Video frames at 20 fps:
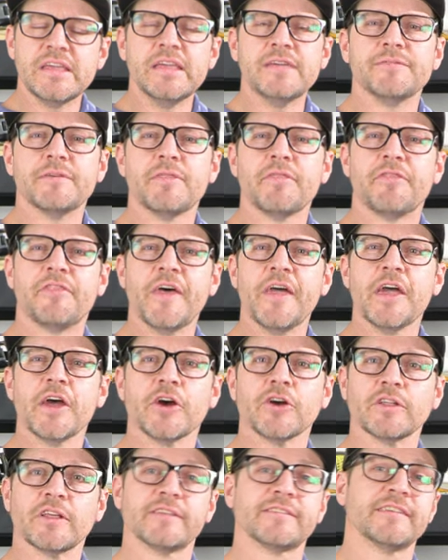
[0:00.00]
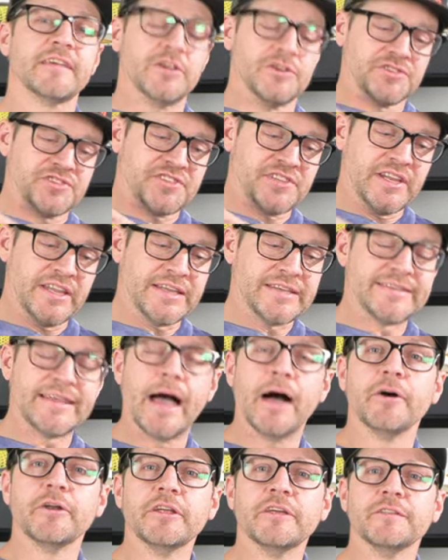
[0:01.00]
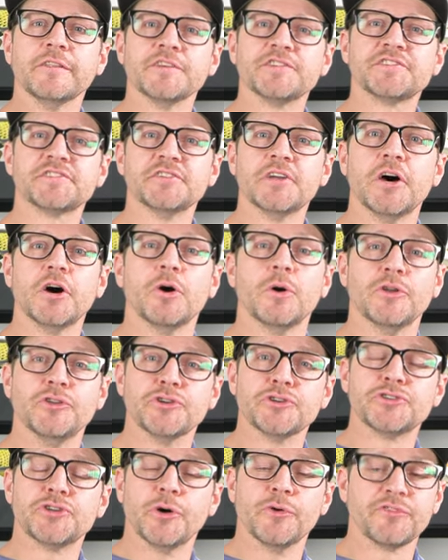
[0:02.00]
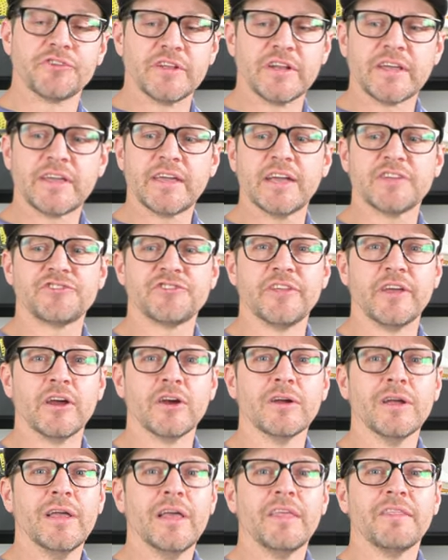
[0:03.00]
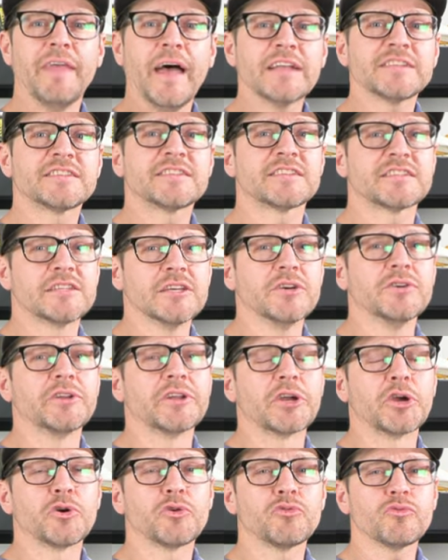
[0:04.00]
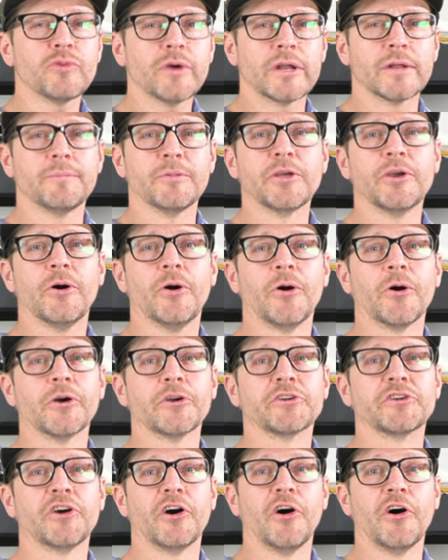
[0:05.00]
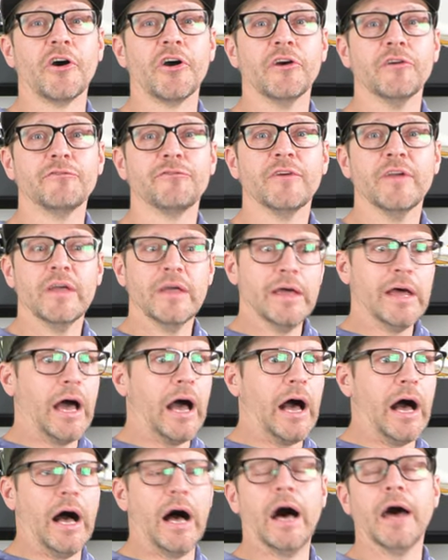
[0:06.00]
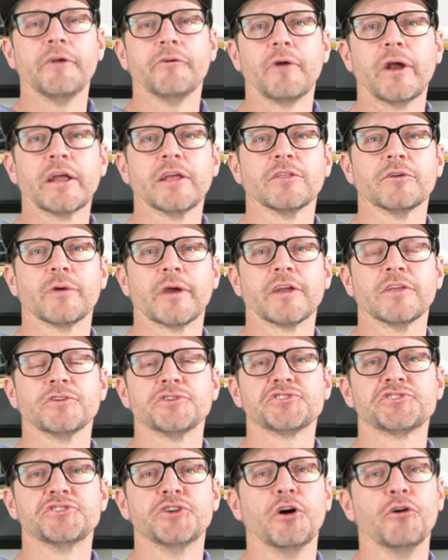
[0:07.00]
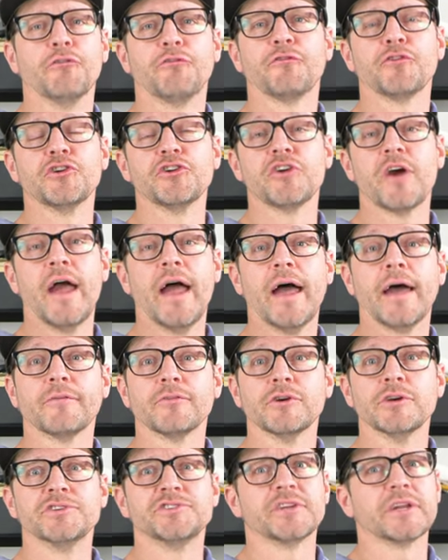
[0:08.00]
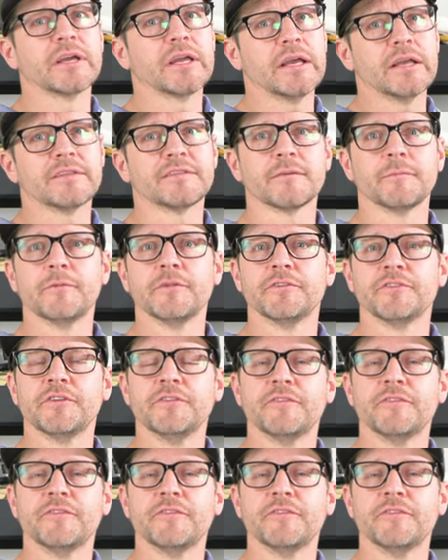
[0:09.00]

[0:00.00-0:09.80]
even there, let's say you're sitting down in the snow and your toe's gonna catch there, that's still an incredibly hard carve on regular snow for your average, and again, some of those